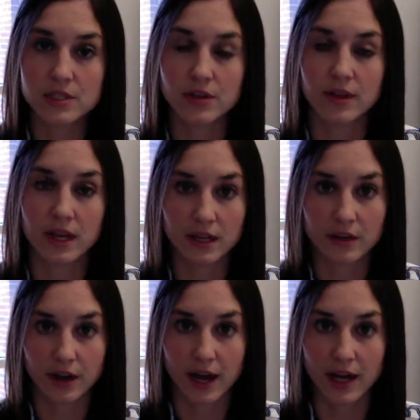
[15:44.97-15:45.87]
Think in
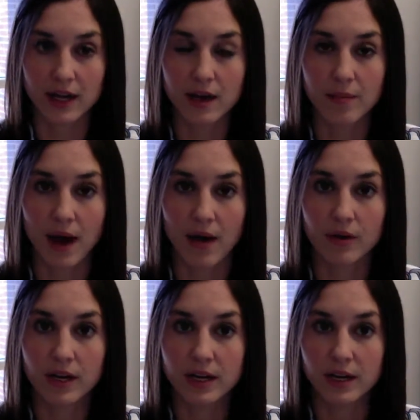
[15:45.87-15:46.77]
your head about
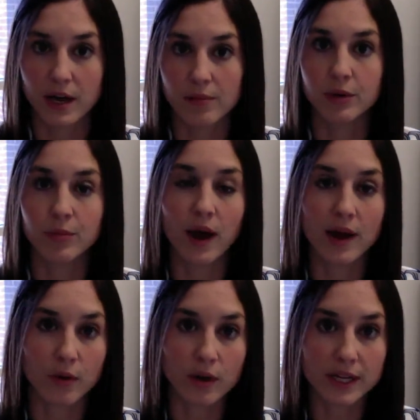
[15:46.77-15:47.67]
your
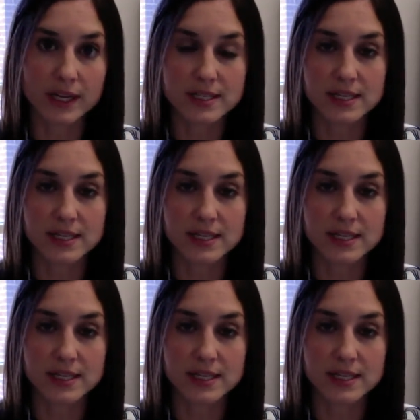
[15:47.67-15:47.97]
priorities.